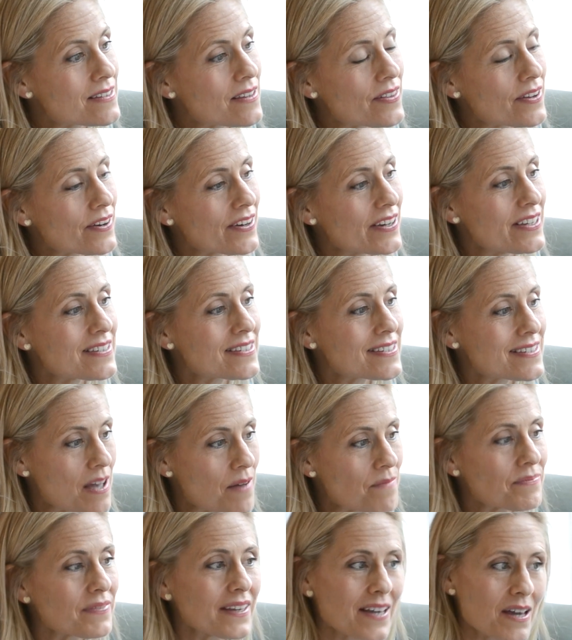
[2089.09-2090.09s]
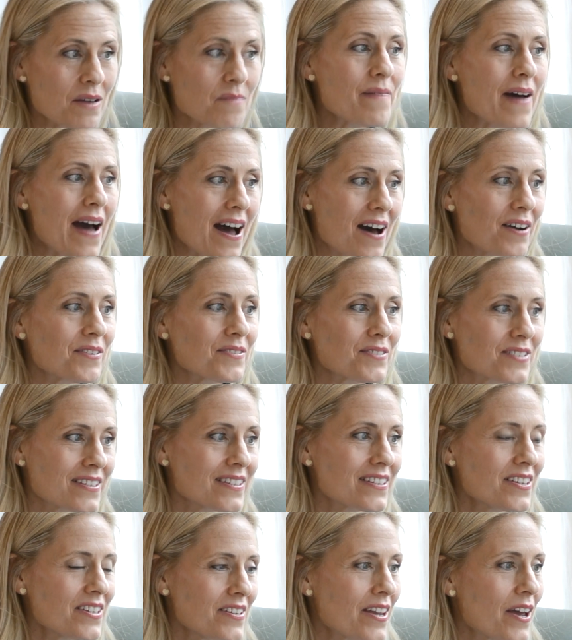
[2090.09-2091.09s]
so there is something about,
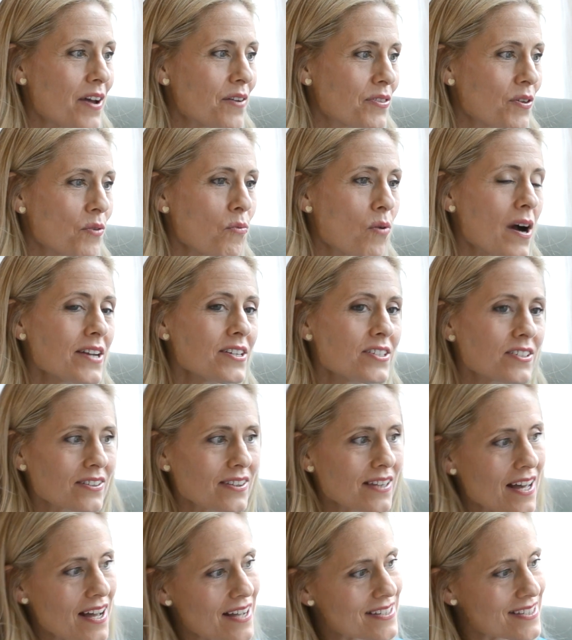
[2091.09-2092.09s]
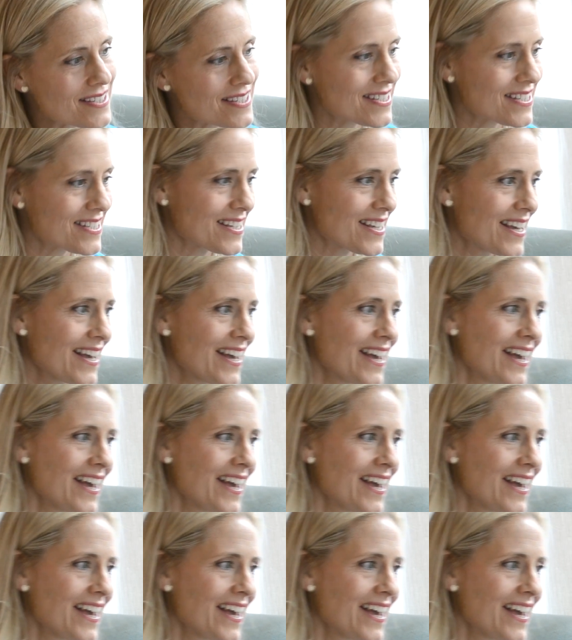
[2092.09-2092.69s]
the wanderlust